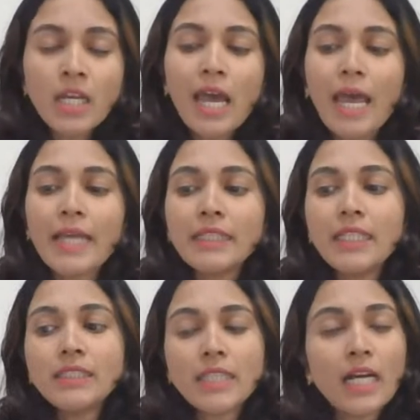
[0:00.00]
and
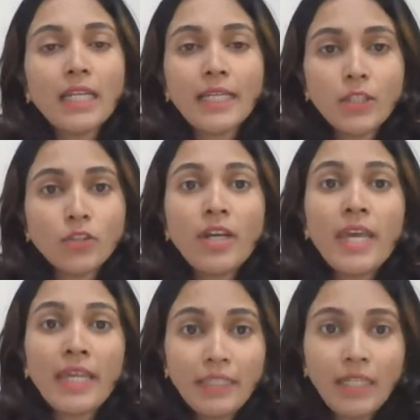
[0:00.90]
these are like,
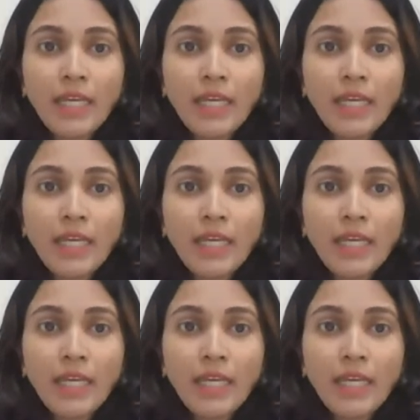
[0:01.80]
healthy,